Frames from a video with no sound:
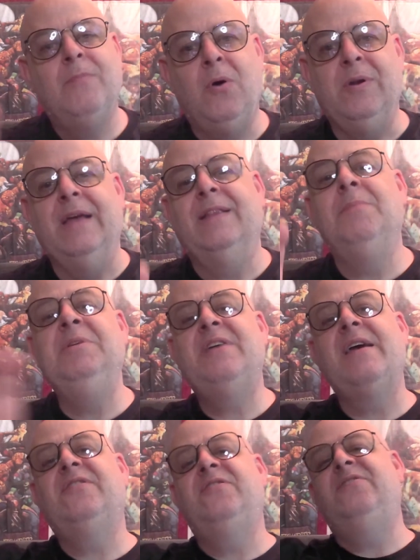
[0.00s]
Hold on, let me
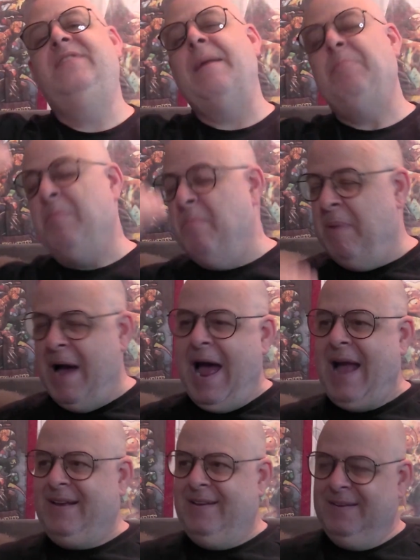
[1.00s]
take a step
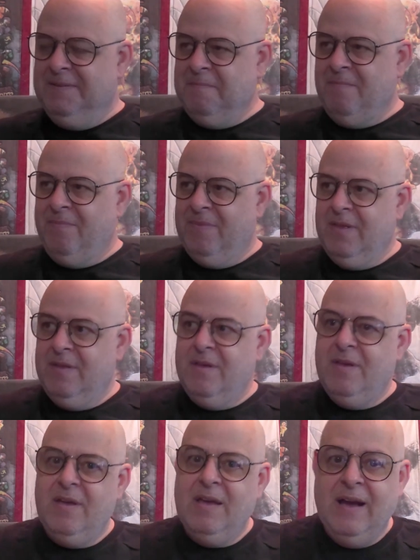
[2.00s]
back.
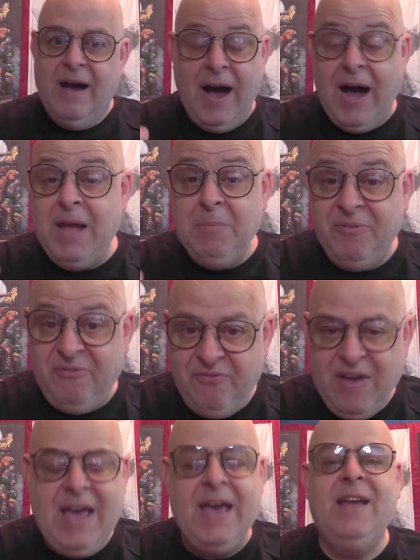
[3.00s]
I am a
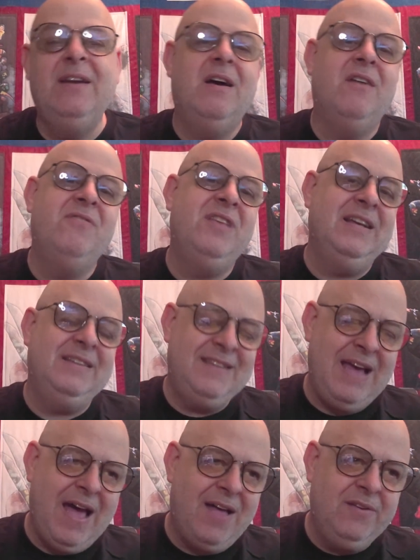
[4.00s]
fan of the
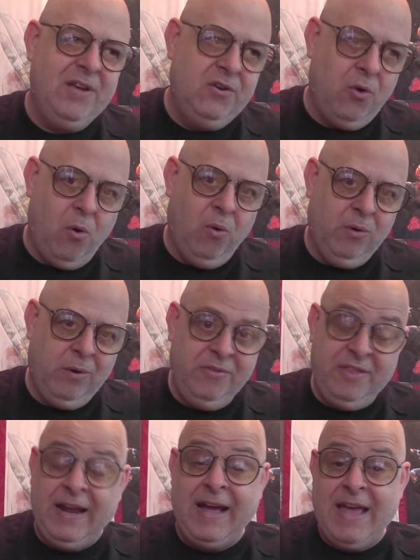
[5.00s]
Italian horror
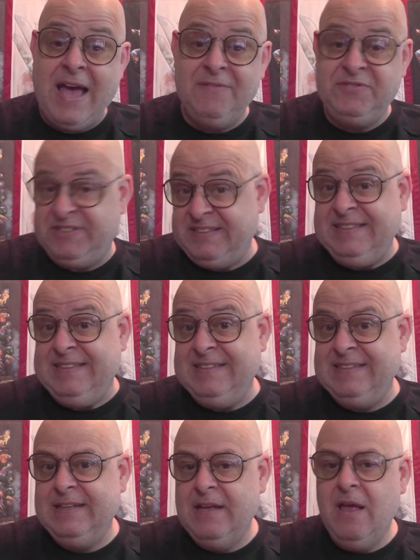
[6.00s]
that I have
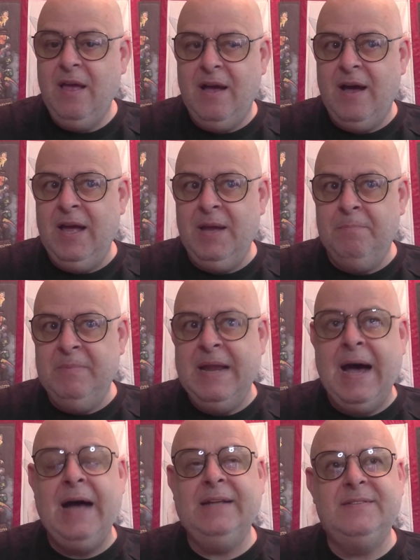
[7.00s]
seen. I am
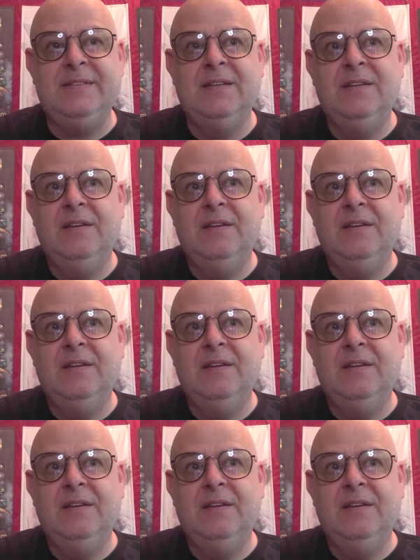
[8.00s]
not